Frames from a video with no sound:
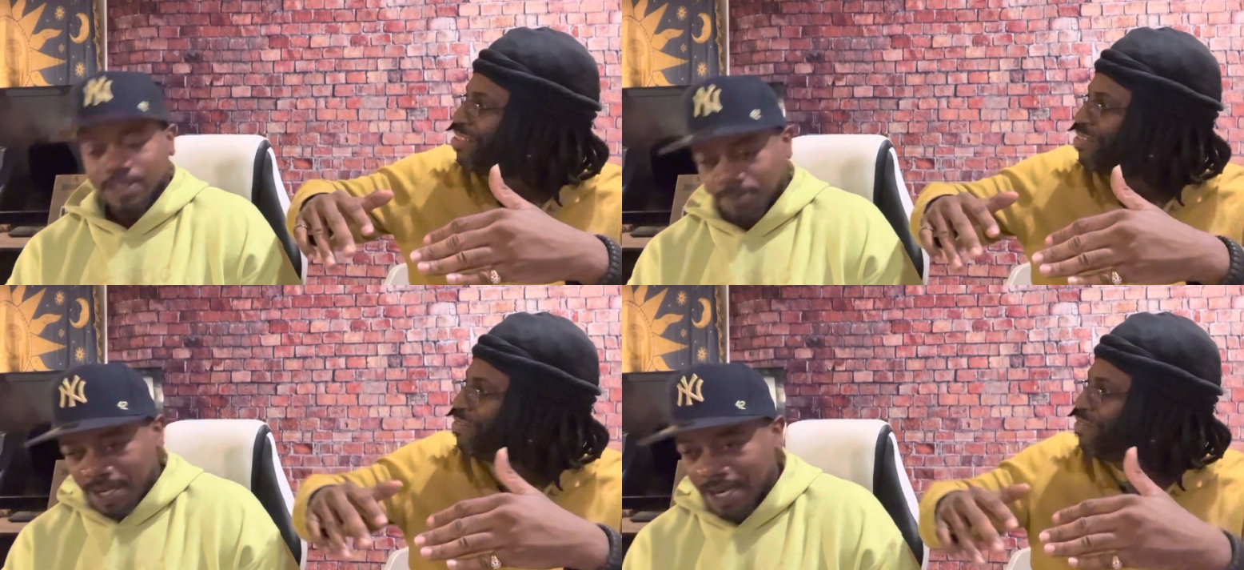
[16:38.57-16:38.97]
Speaker 1: the
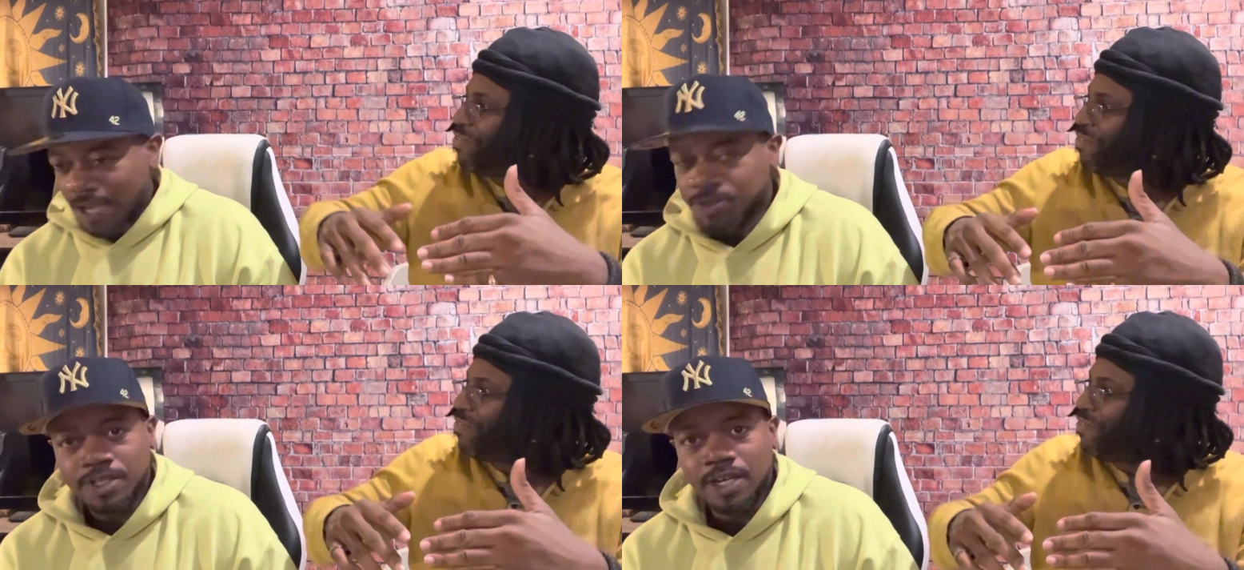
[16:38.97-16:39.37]
problem. I don't
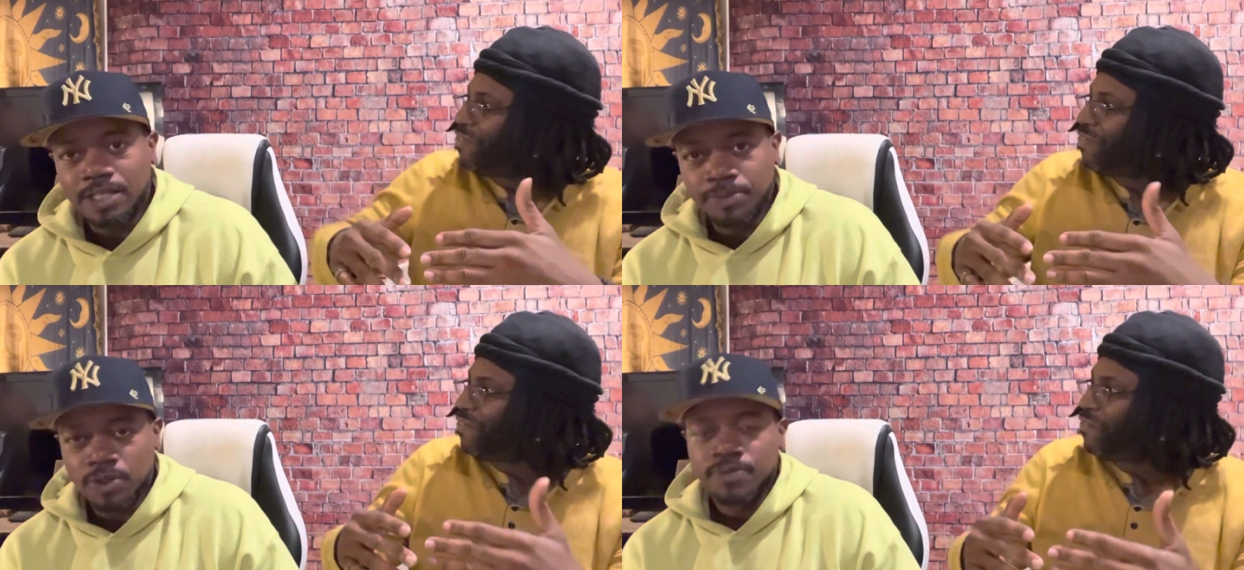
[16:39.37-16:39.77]
see her as
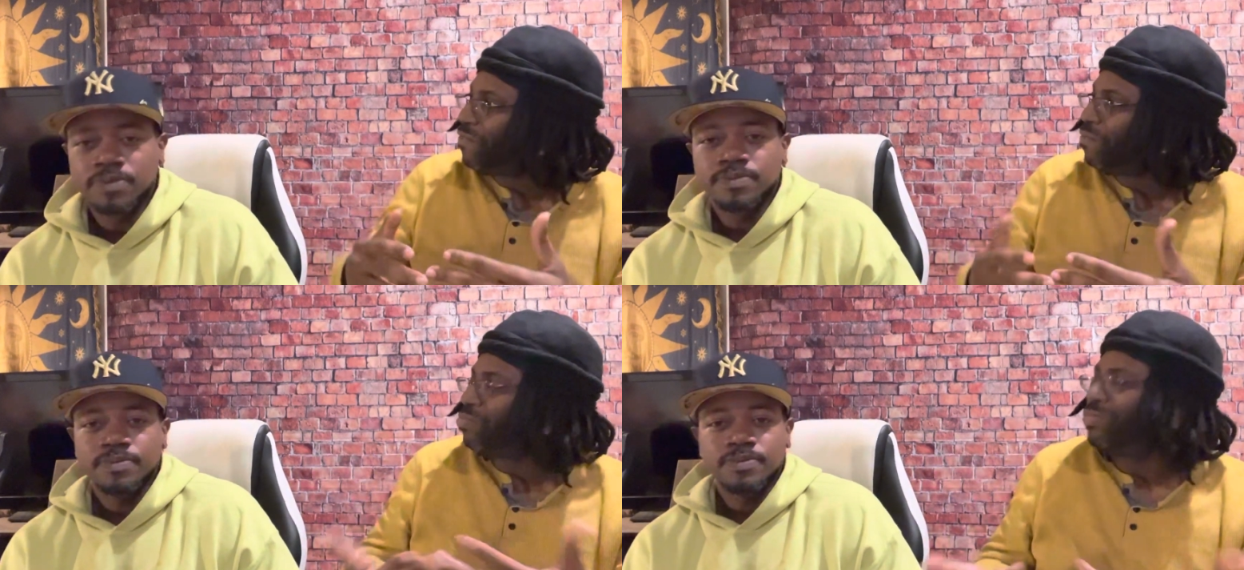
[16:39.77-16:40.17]
beautiful.
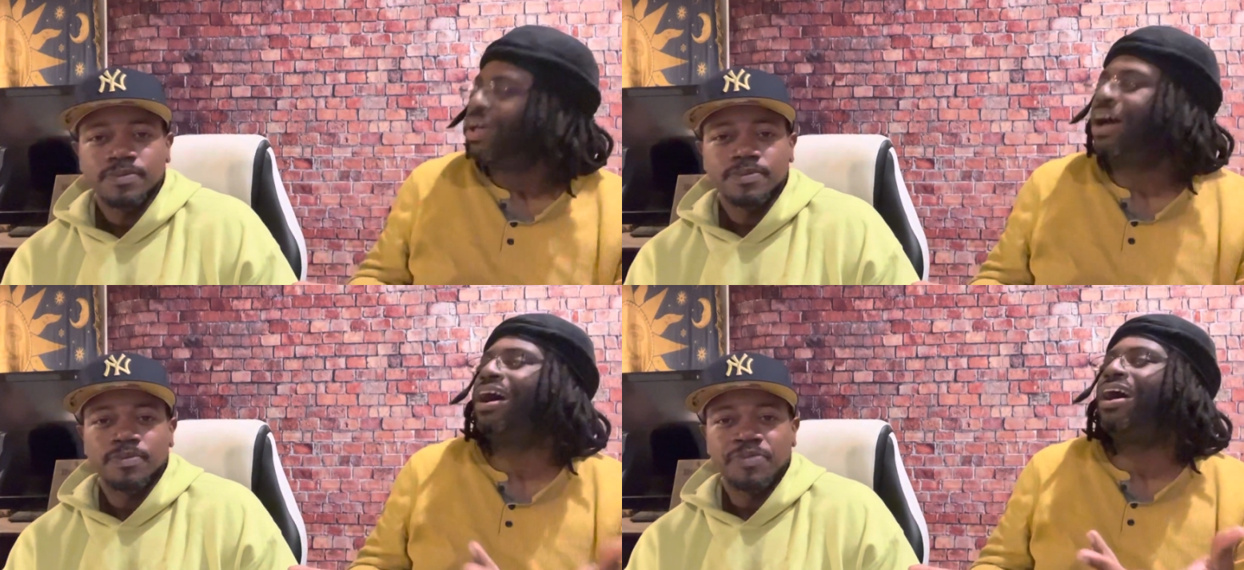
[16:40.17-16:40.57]

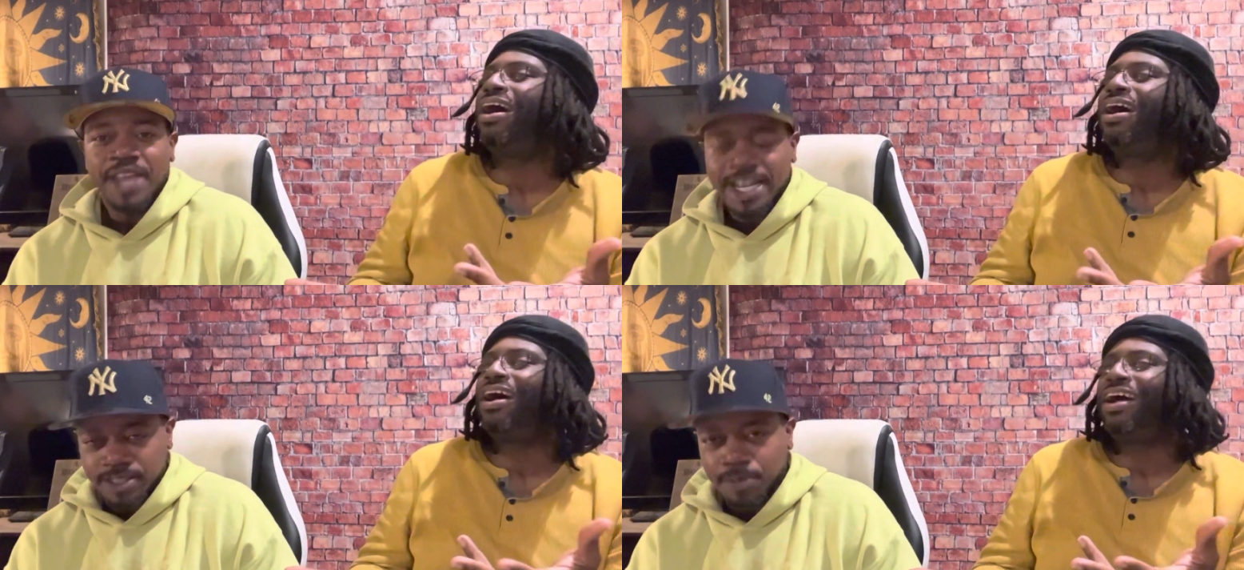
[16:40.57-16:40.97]
Uh,
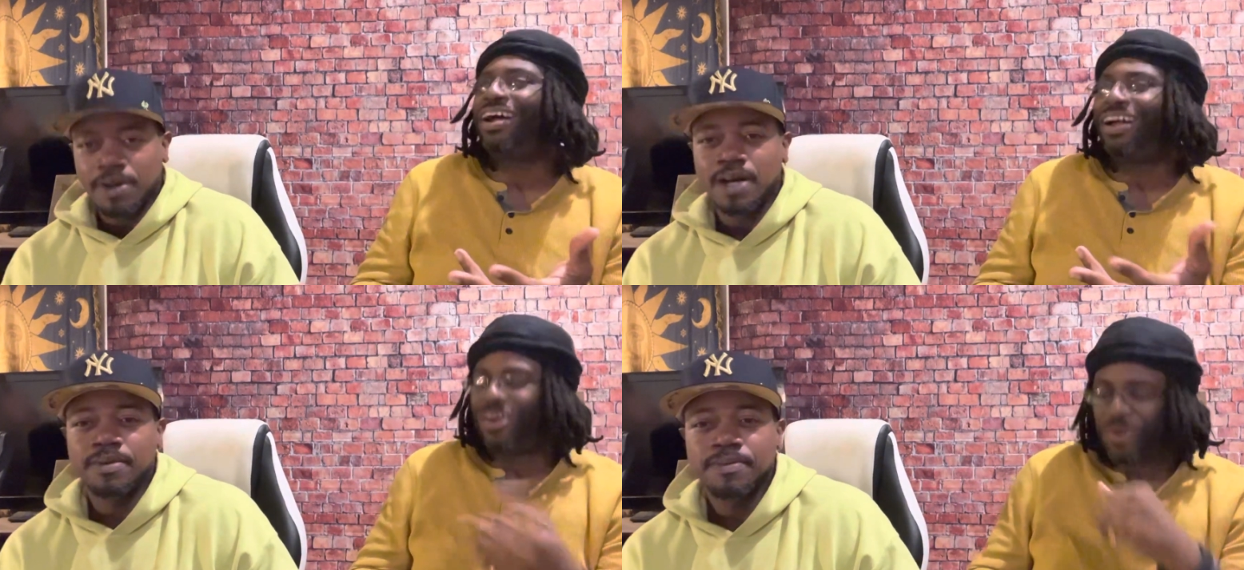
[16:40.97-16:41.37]
that's the ah,
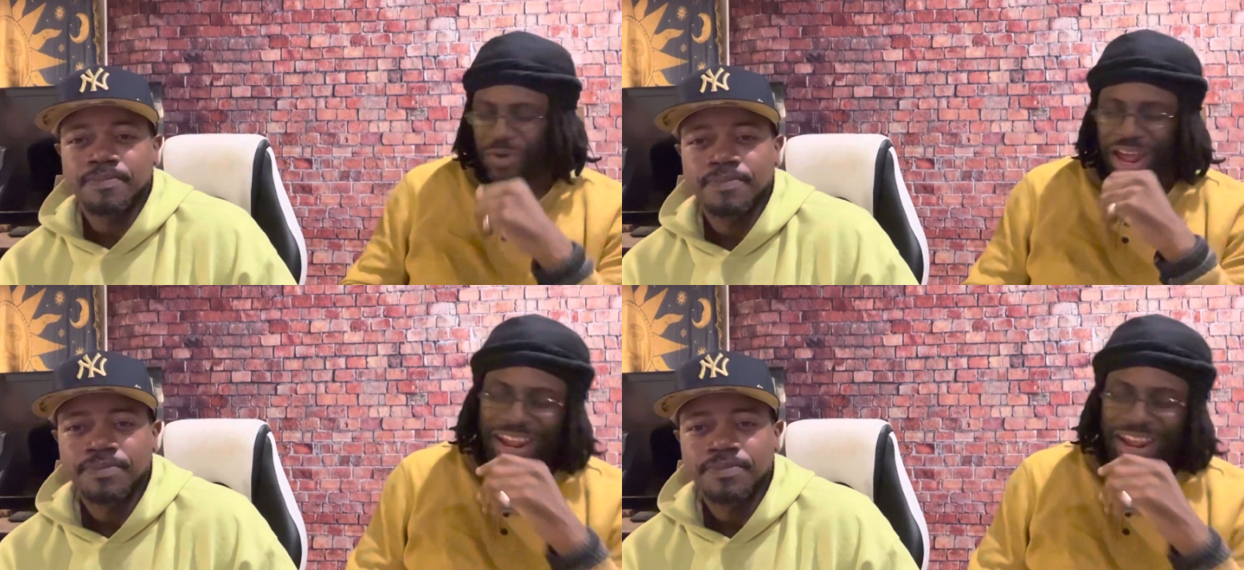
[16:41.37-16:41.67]
problem. Okay.